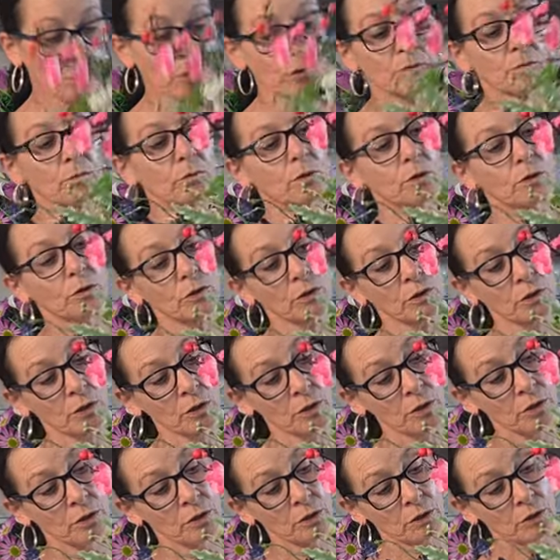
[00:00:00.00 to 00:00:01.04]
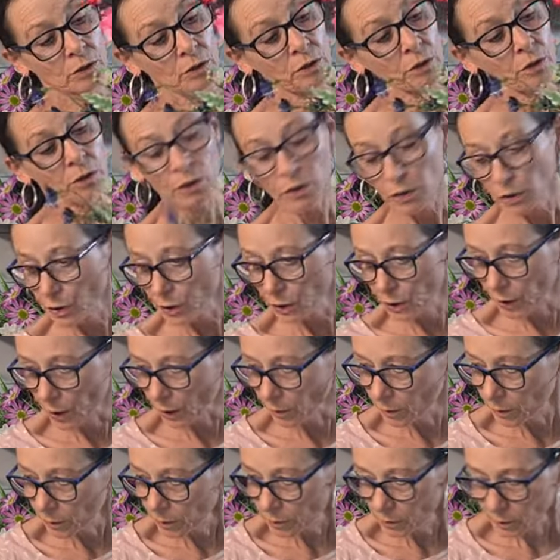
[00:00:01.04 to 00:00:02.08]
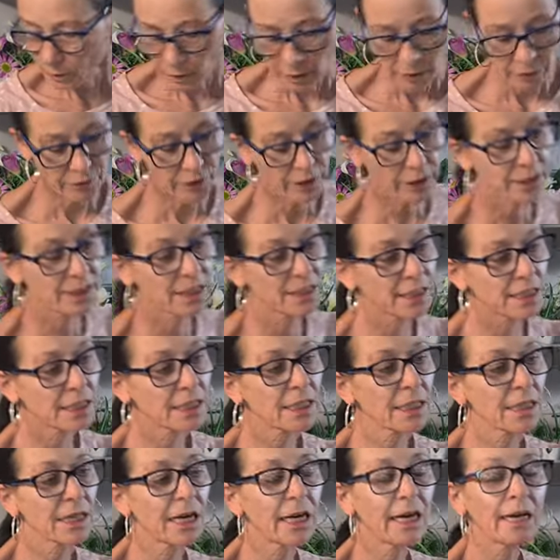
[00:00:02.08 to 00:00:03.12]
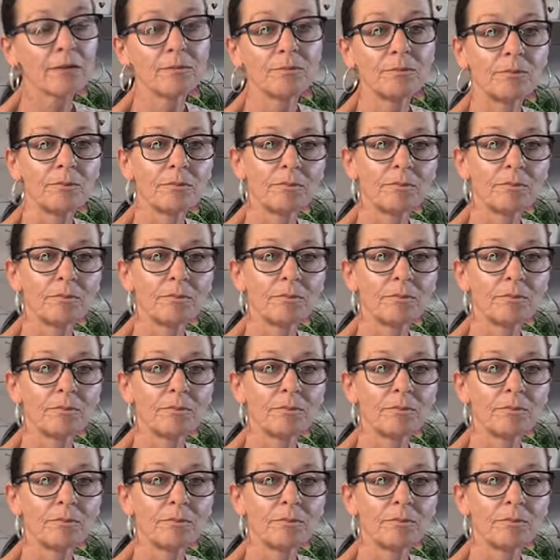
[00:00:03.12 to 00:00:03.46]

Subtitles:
too much. No. If you can see that,